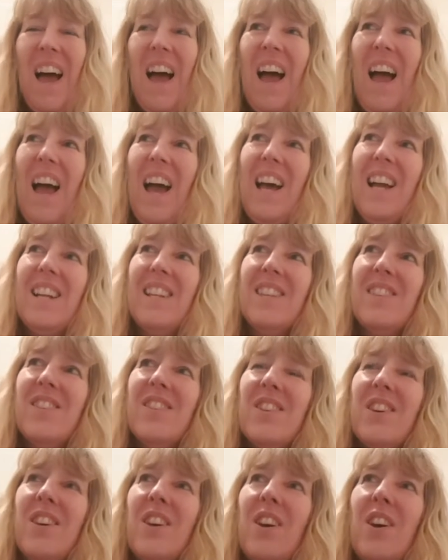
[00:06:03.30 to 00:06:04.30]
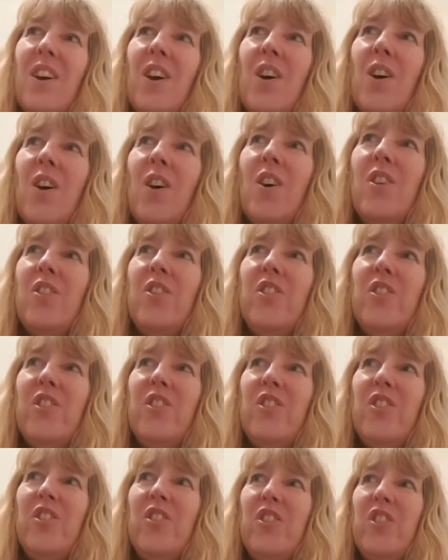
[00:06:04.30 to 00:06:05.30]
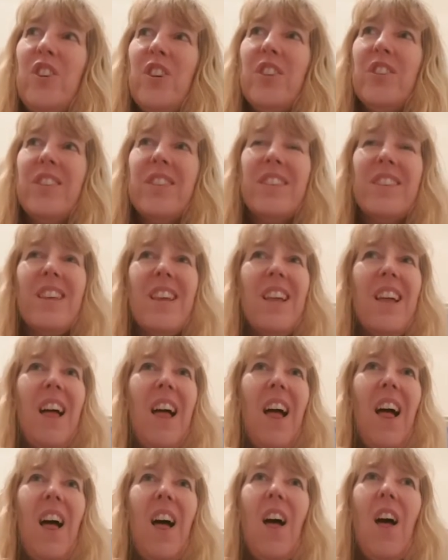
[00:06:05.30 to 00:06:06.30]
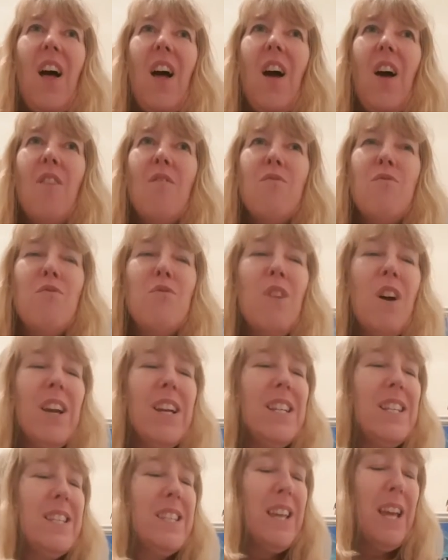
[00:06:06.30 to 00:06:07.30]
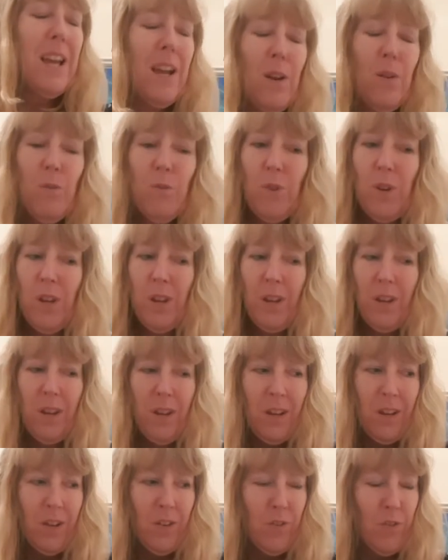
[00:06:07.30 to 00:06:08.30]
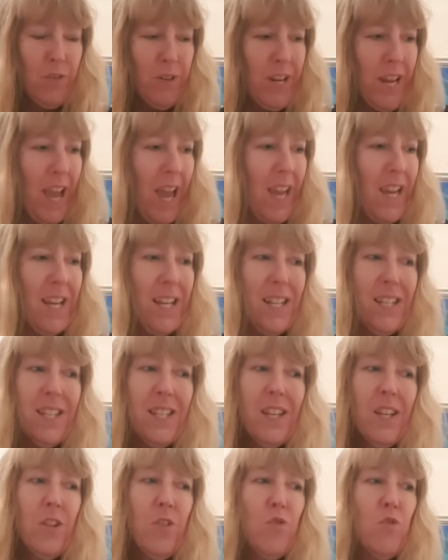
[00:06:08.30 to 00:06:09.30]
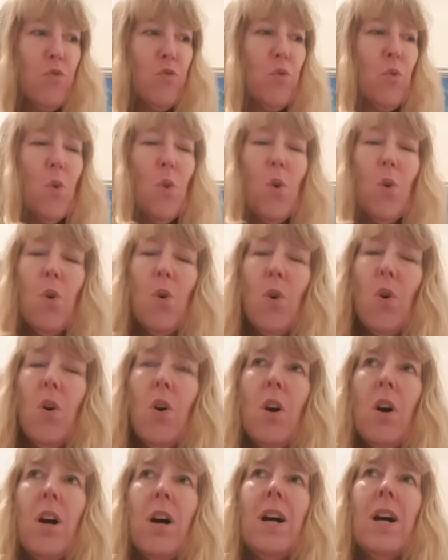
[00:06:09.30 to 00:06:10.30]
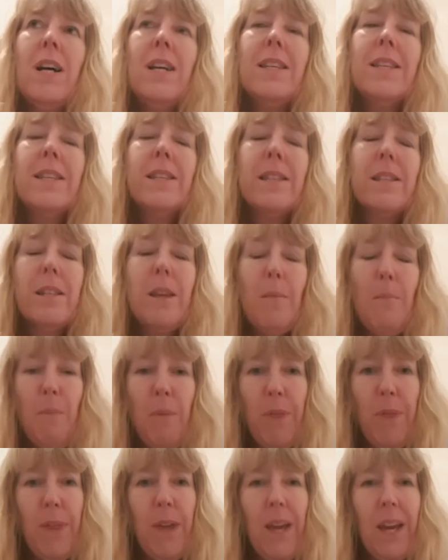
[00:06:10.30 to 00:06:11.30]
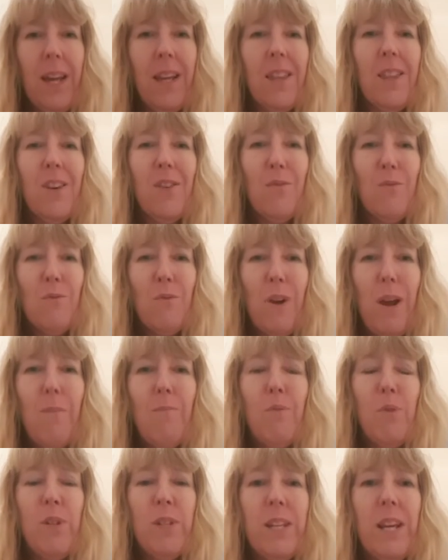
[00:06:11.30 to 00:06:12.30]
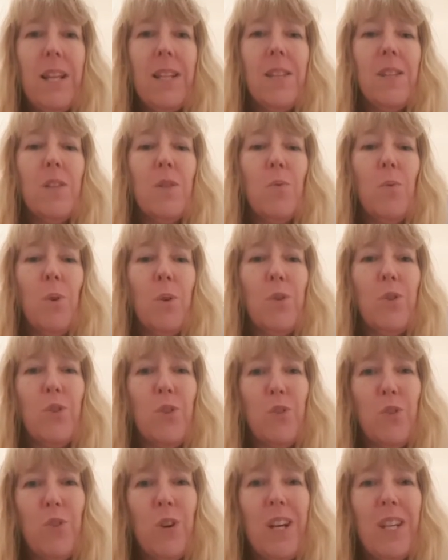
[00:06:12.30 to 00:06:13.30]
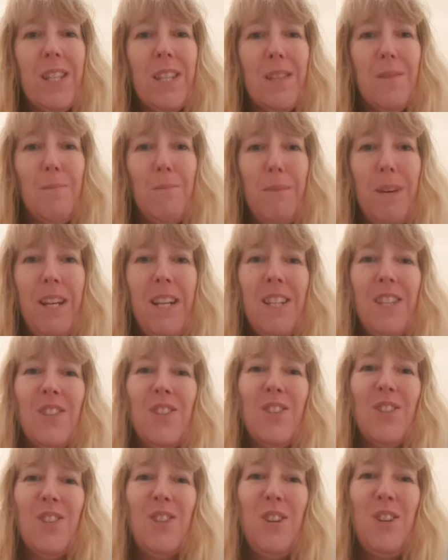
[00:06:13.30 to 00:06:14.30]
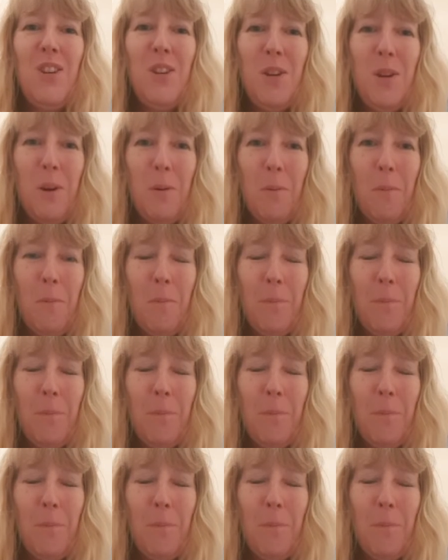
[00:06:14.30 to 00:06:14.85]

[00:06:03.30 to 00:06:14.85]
and just write down, create, draw something that represents what stress means to you.